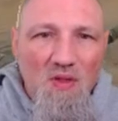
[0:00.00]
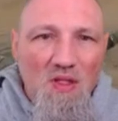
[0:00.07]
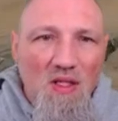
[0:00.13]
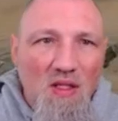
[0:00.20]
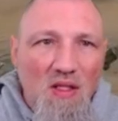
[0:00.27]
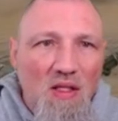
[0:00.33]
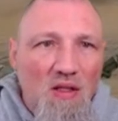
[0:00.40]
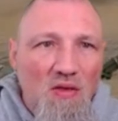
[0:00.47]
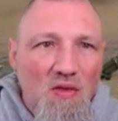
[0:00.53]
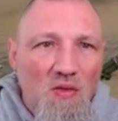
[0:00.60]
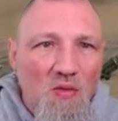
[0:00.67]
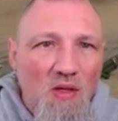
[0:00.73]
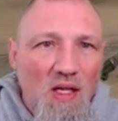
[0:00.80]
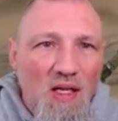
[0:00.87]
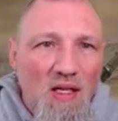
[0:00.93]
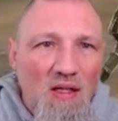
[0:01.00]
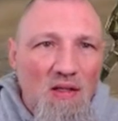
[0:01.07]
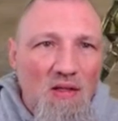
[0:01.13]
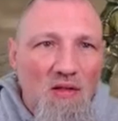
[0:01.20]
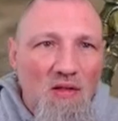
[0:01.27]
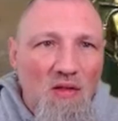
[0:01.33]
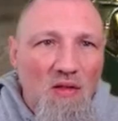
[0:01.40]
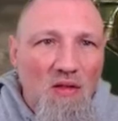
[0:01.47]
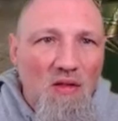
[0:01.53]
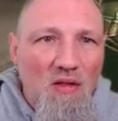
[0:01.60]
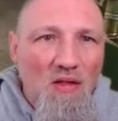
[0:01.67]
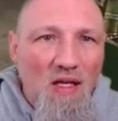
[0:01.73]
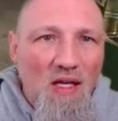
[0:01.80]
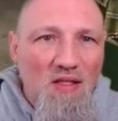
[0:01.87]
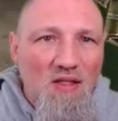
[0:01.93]
So I got new guy.
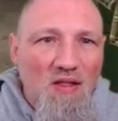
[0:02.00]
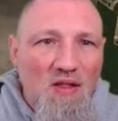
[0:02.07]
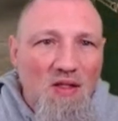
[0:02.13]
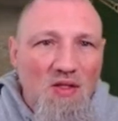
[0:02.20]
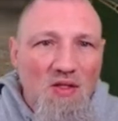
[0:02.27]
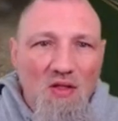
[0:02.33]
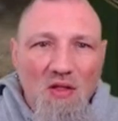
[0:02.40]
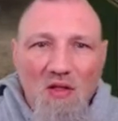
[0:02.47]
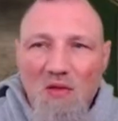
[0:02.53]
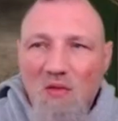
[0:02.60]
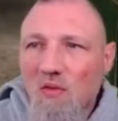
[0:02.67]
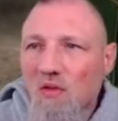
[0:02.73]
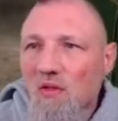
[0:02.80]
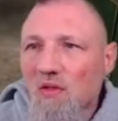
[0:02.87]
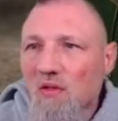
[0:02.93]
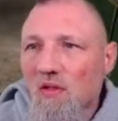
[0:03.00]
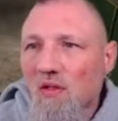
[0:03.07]
Aislinn the Stalwart.